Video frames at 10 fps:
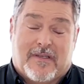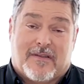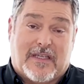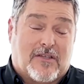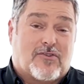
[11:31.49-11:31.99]

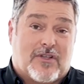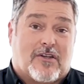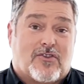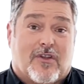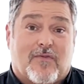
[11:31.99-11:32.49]
the
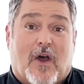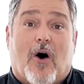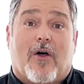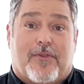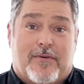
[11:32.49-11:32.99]
introduction of the
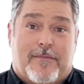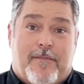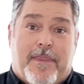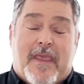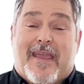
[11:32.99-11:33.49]
author.
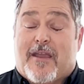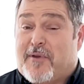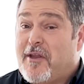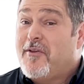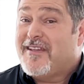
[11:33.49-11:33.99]
And we
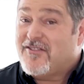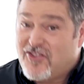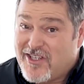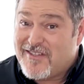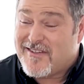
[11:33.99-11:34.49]
know that
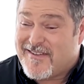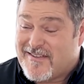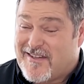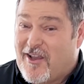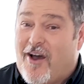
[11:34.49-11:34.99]
Jesus
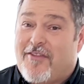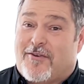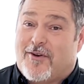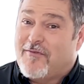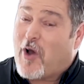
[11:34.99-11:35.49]
is the
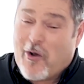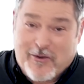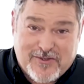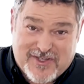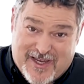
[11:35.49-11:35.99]
author of
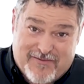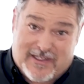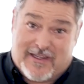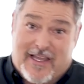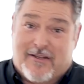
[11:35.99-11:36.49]
all
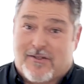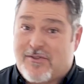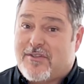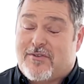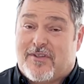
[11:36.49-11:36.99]
seven
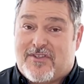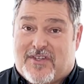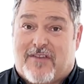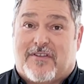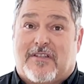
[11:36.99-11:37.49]
letters to the
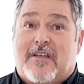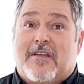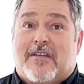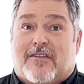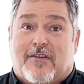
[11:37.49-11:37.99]
seven
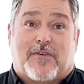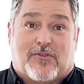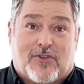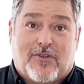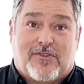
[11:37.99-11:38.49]

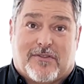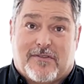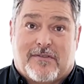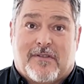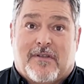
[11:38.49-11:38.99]
different
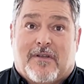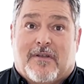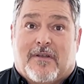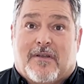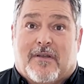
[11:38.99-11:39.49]
churches,
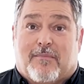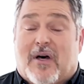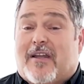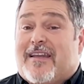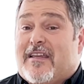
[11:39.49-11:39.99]

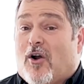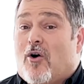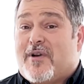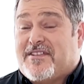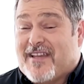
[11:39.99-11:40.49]
but he
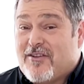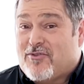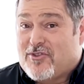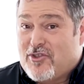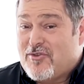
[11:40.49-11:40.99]
always
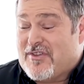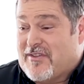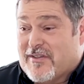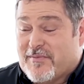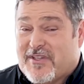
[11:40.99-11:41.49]

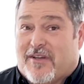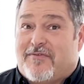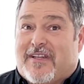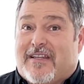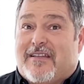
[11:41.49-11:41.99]
introduces
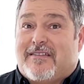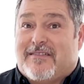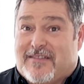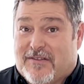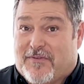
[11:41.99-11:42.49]
himself in a
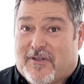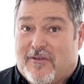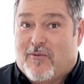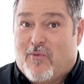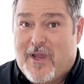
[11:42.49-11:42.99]

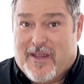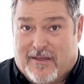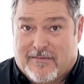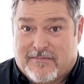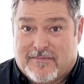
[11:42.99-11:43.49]
different
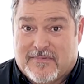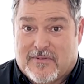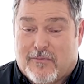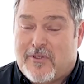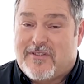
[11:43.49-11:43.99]
way
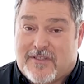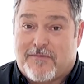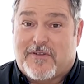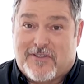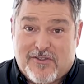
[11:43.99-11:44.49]
with
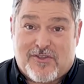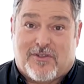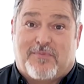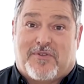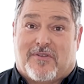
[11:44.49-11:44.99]
different
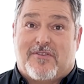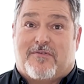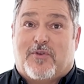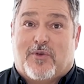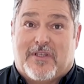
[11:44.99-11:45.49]
descriptions
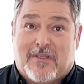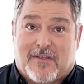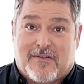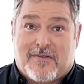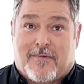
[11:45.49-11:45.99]
of who he
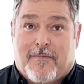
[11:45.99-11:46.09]
is.